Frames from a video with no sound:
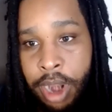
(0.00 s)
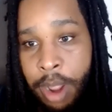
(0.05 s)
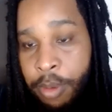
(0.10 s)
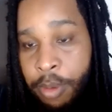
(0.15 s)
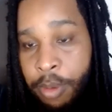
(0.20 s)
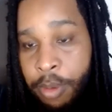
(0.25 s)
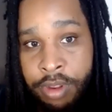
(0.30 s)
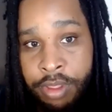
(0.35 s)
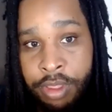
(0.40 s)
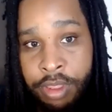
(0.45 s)

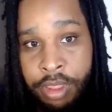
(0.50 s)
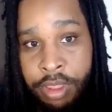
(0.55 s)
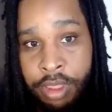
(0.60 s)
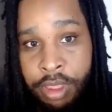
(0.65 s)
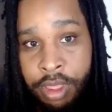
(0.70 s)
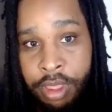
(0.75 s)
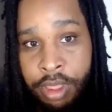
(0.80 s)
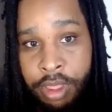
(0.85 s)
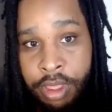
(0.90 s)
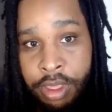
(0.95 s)
but I would love
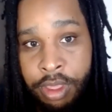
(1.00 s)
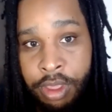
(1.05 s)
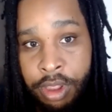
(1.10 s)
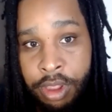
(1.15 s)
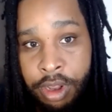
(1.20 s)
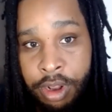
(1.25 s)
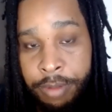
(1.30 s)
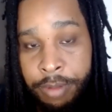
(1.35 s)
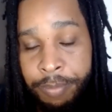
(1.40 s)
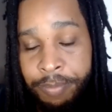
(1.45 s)
to talk
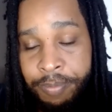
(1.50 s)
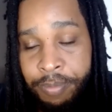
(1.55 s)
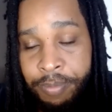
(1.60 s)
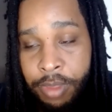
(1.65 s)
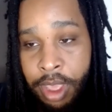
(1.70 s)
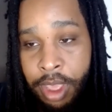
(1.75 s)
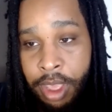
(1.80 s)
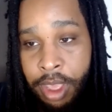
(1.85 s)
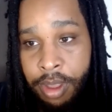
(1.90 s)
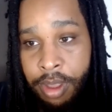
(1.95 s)
to some of
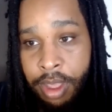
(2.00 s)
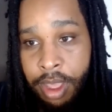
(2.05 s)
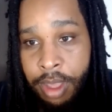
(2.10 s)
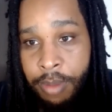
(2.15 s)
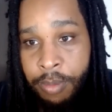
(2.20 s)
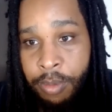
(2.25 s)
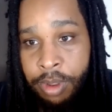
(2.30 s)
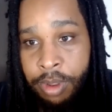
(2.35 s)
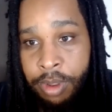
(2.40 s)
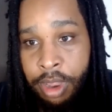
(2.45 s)
the Greenwood
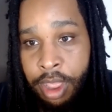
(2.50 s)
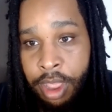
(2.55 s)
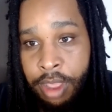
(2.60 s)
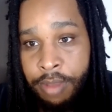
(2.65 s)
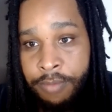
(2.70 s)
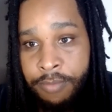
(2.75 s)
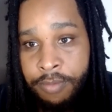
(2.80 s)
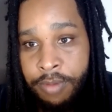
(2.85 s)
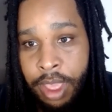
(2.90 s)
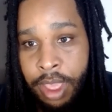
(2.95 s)

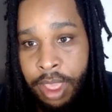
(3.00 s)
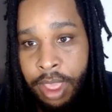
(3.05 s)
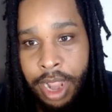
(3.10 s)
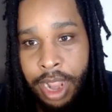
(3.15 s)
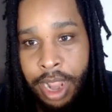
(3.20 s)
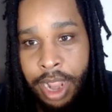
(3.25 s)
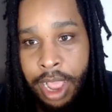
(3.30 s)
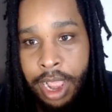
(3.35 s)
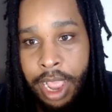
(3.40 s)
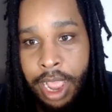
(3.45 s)
survivors. You
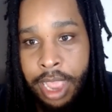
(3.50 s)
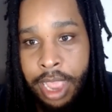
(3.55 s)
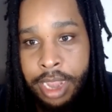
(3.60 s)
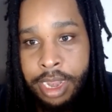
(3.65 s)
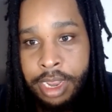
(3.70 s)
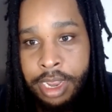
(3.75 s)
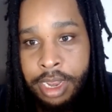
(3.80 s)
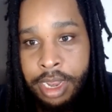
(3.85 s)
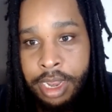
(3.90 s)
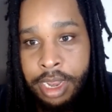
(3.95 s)
know, I, I
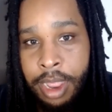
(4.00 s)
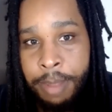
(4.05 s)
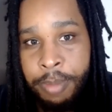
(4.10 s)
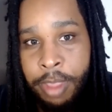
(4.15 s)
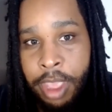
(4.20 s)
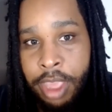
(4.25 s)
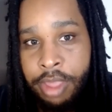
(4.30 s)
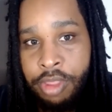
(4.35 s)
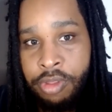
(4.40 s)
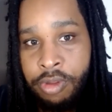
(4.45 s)
would love.
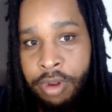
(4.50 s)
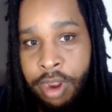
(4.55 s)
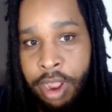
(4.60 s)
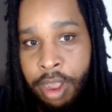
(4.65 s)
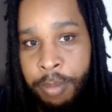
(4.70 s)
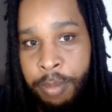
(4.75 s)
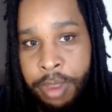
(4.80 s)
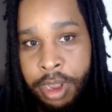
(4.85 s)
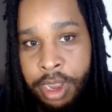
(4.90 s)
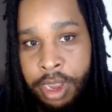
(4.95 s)
I I didn't.
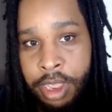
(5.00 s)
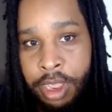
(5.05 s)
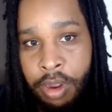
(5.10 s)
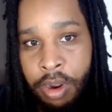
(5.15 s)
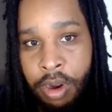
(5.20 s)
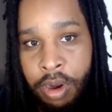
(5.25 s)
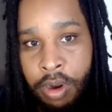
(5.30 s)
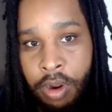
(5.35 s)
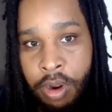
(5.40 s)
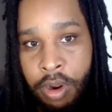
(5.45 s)
I'm not sure
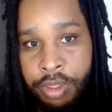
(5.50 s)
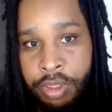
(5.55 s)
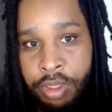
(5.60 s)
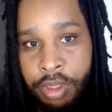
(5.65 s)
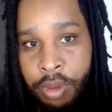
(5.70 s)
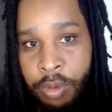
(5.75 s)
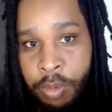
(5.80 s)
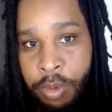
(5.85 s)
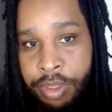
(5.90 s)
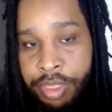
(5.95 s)
how many
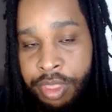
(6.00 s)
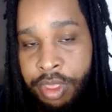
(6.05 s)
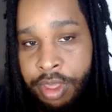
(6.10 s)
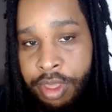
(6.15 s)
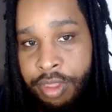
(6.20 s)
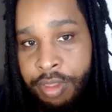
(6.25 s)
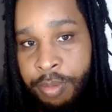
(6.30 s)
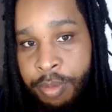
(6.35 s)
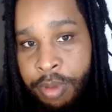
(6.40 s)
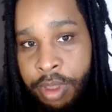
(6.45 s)
are are still
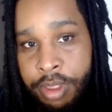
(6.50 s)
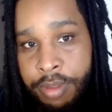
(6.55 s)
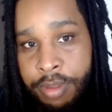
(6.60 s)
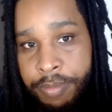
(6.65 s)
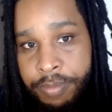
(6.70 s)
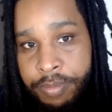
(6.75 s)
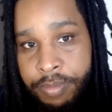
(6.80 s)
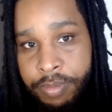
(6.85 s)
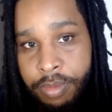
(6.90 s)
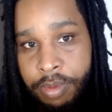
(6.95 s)
with us,
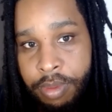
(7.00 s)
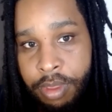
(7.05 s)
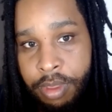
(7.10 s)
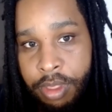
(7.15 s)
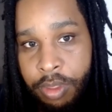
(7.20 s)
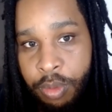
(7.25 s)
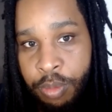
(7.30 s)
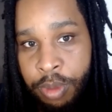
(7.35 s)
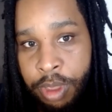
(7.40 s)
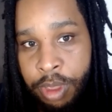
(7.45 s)
but
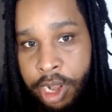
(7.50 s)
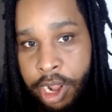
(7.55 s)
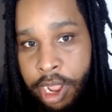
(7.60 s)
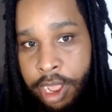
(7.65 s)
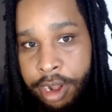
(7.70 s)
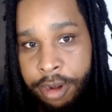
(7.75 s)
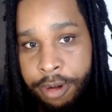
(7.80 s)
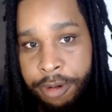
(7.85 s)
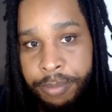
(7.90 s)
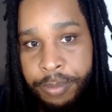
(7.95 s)
it'd be an
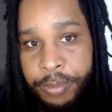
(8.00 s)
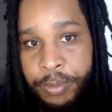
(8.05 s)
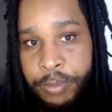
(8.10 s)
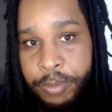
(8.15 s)
honor.